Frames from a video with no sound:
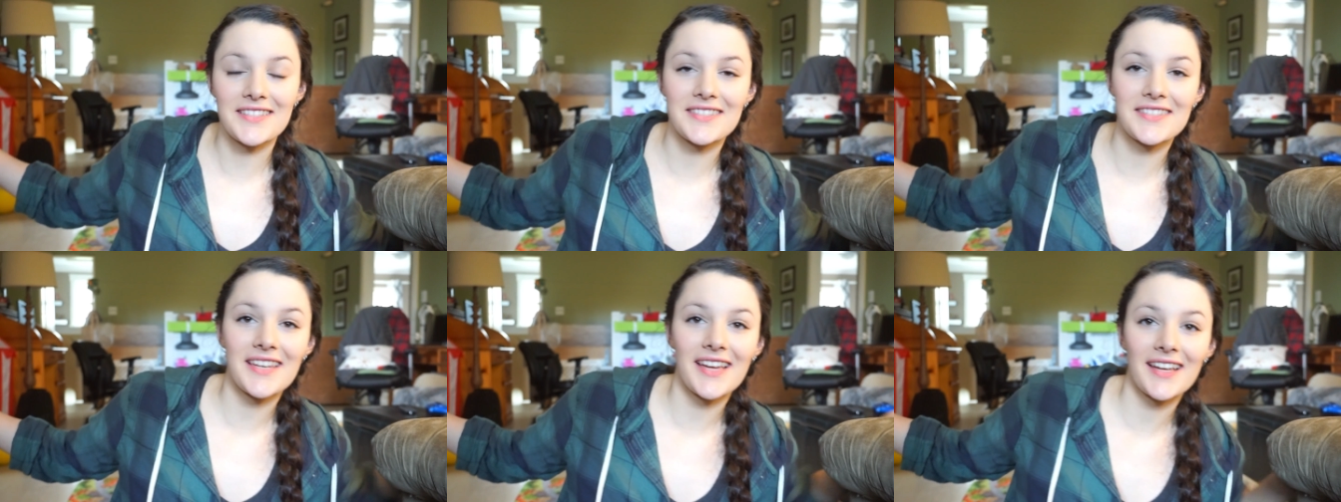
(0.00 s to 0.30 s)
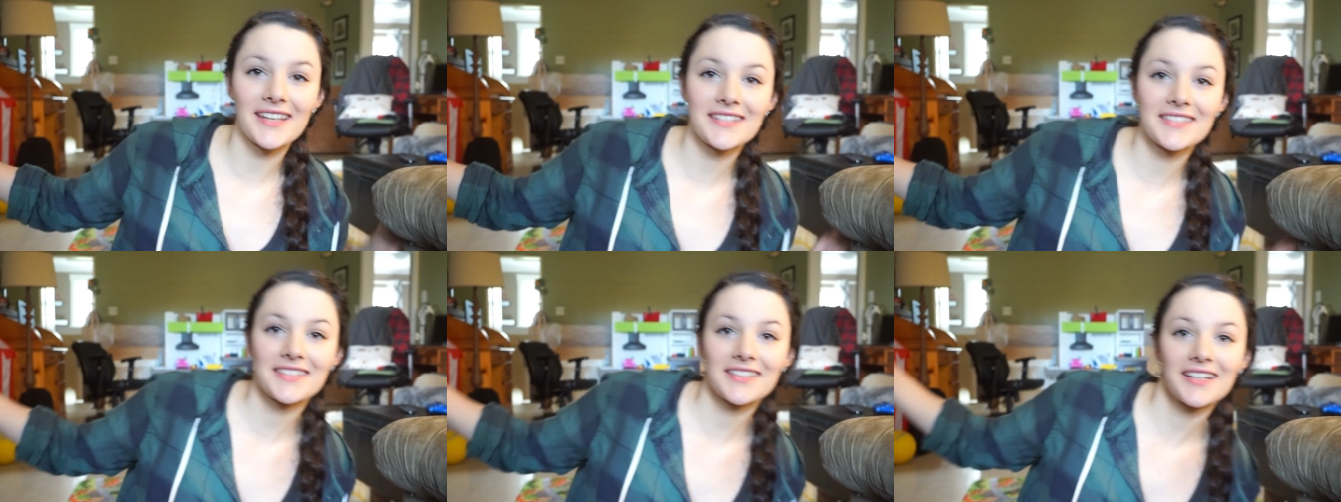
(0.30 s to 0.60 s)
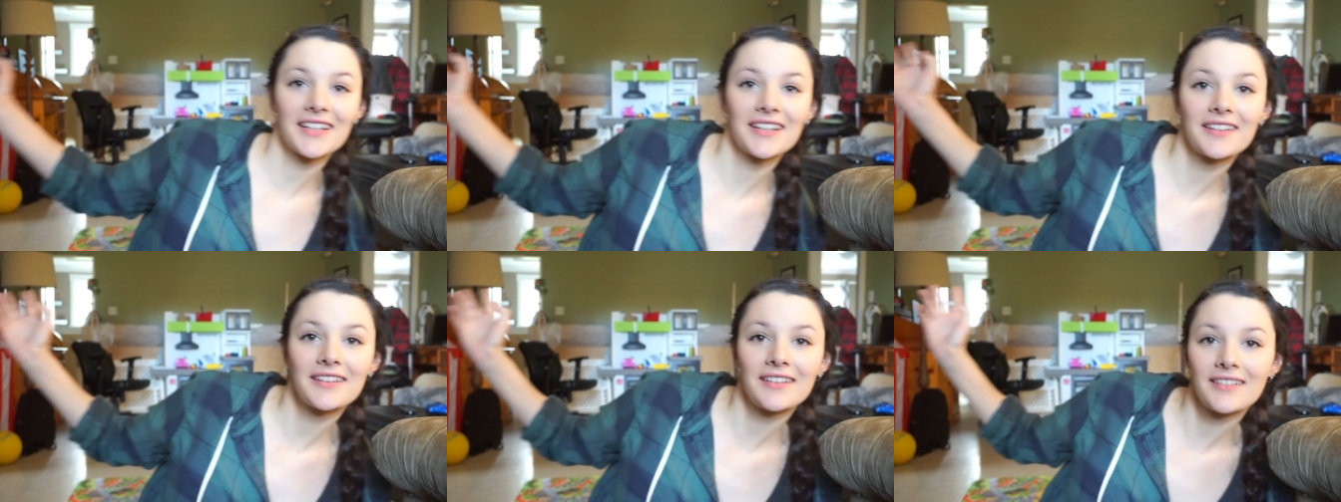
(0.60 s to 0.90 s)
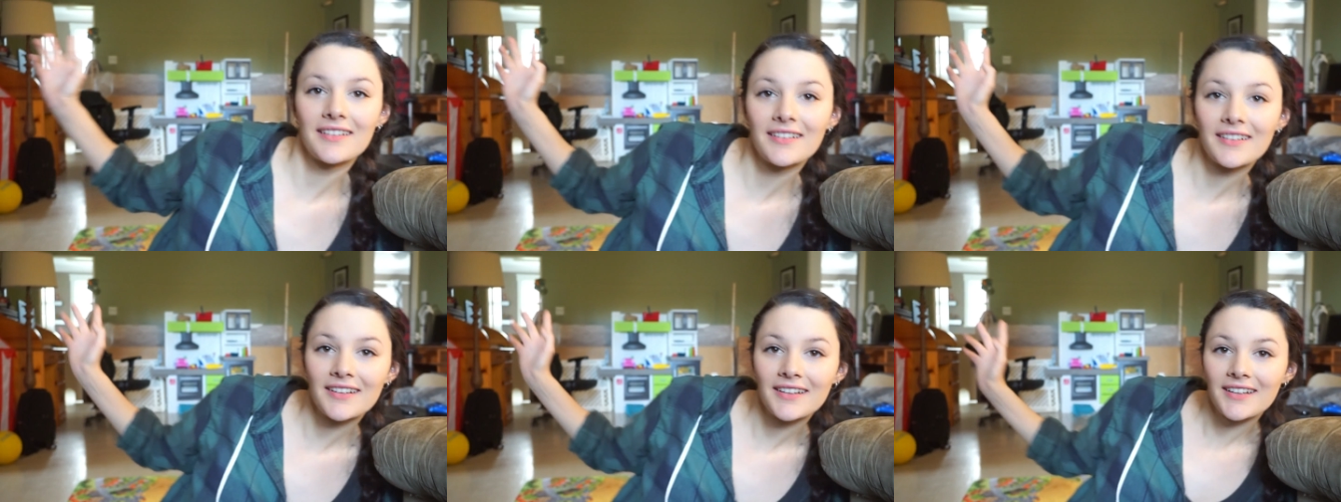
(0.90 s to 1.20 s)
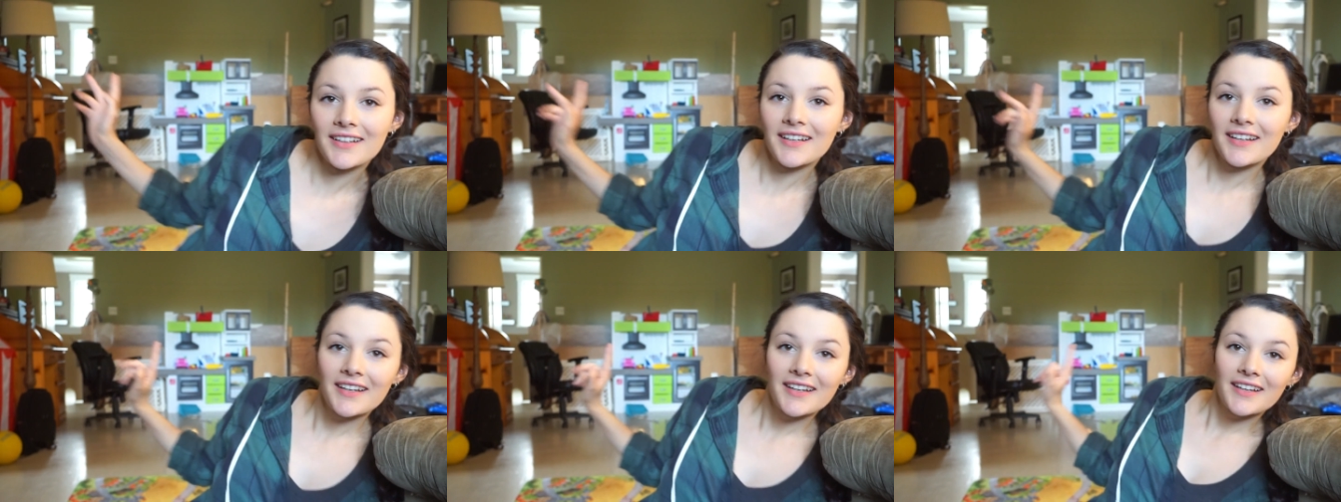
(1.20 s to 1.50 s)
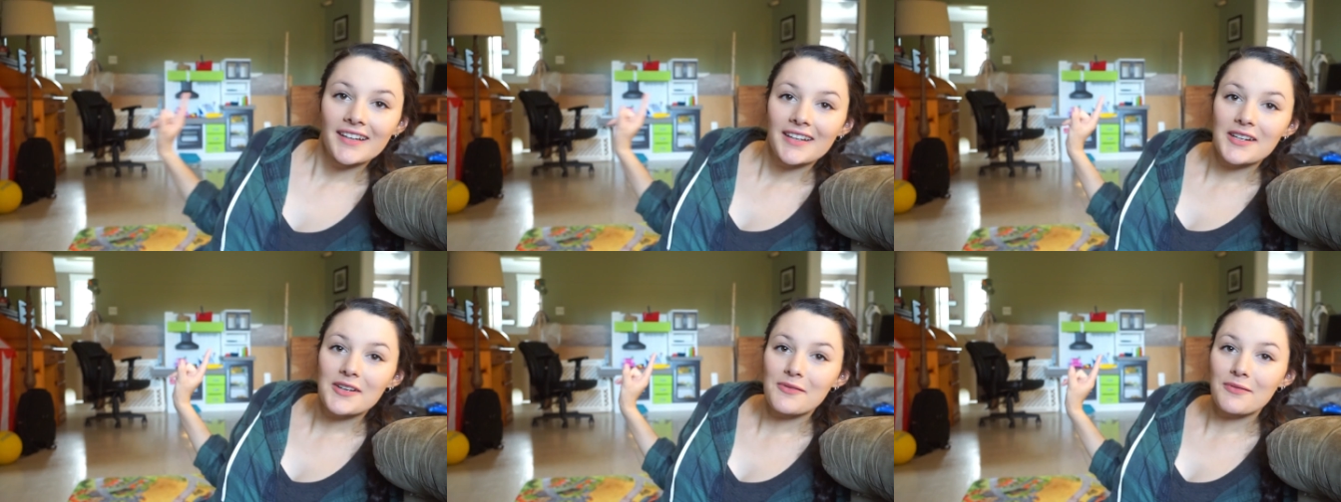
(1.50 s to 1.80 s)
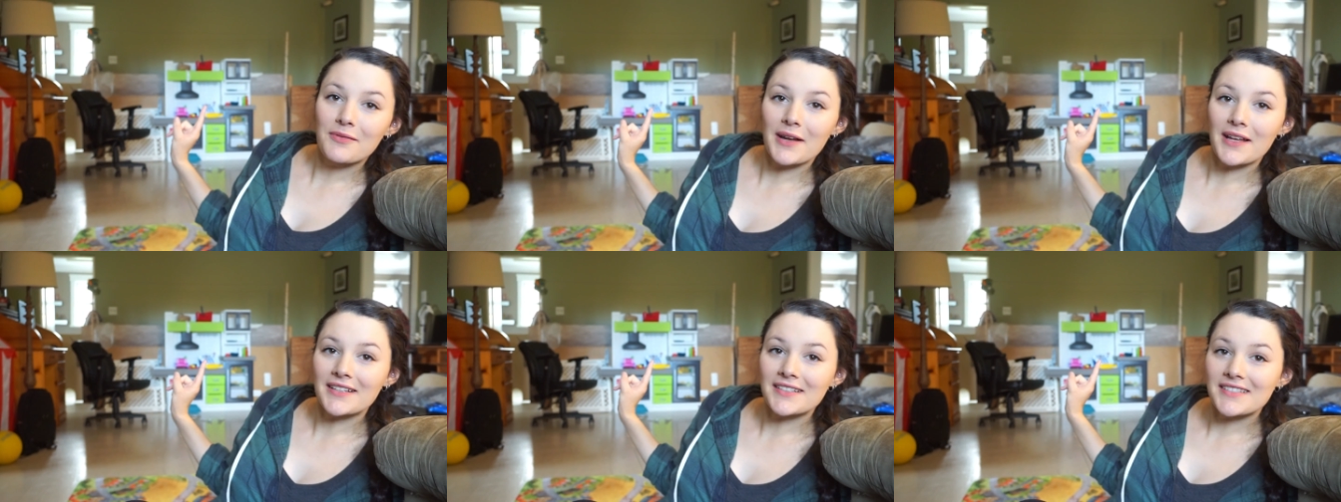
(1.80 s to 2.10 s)
desk,
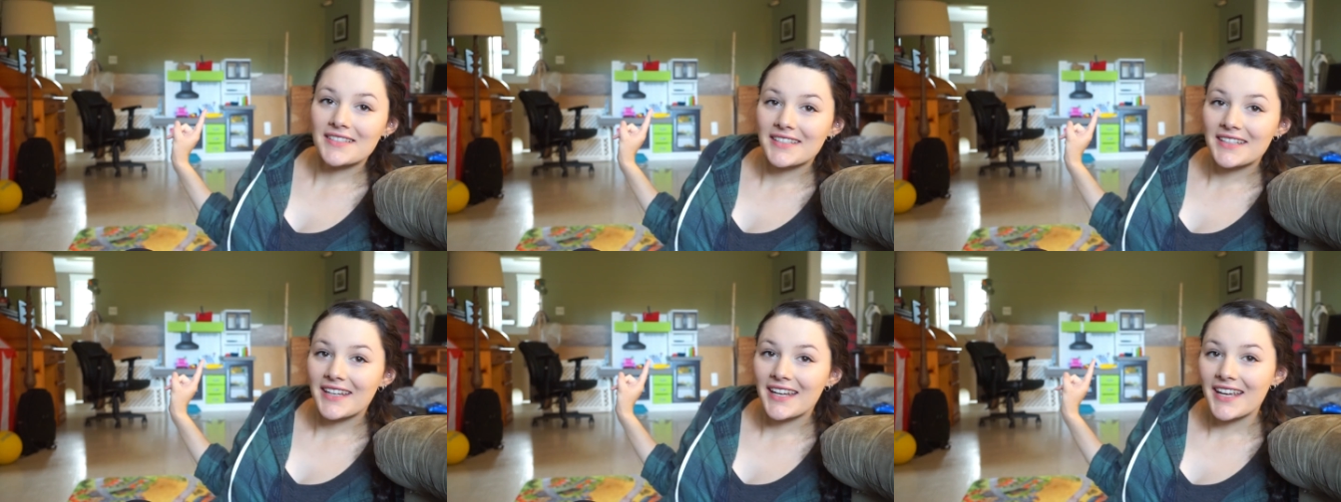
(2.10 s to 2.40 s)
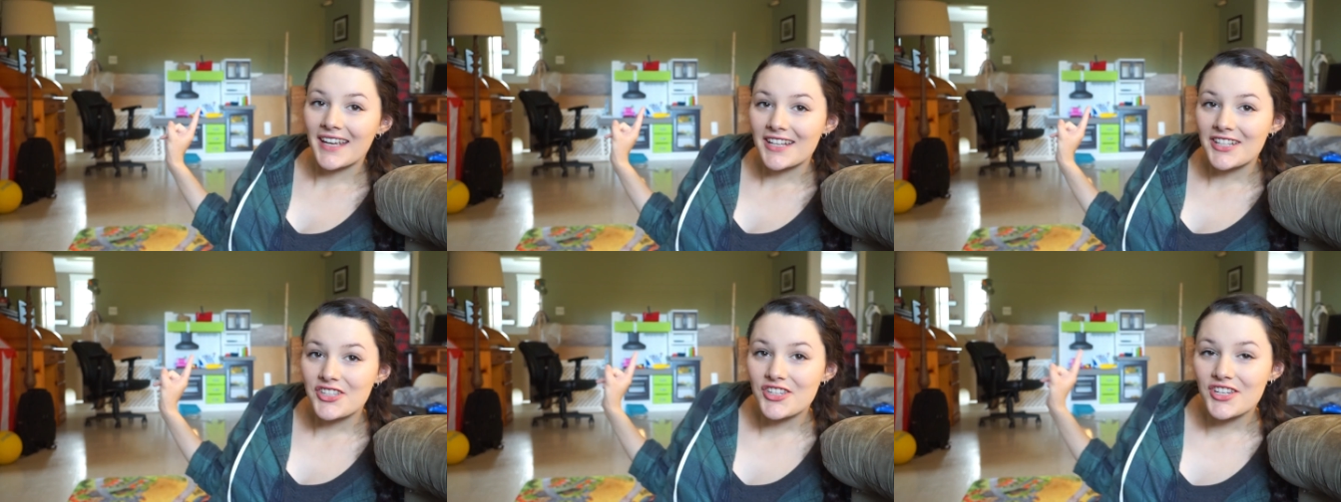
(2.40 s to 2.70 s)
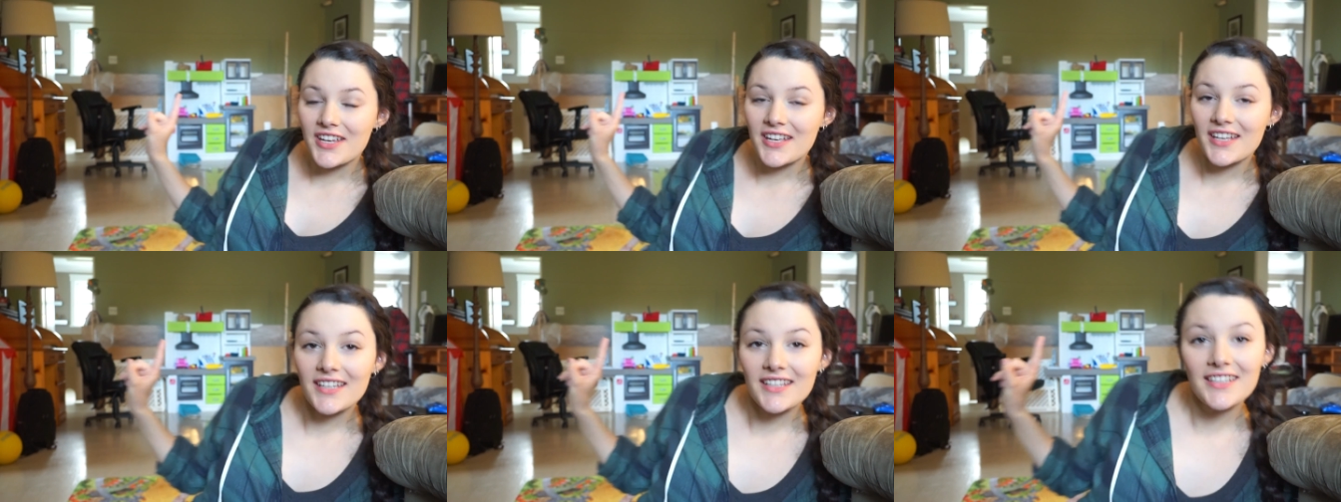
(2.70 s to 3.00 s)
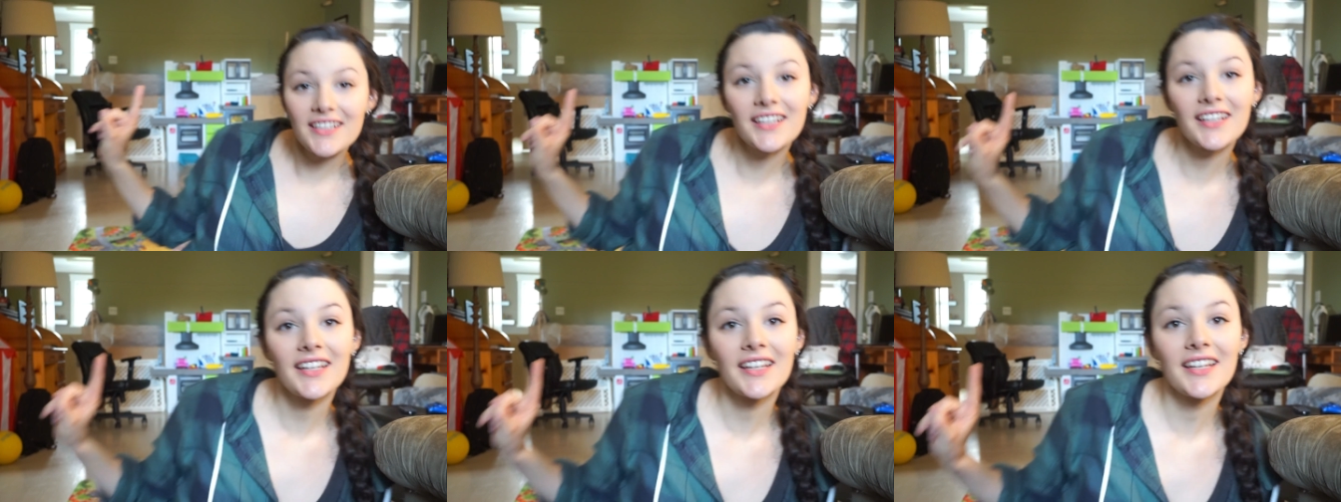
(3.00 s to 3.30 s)
Gwen's kitchen.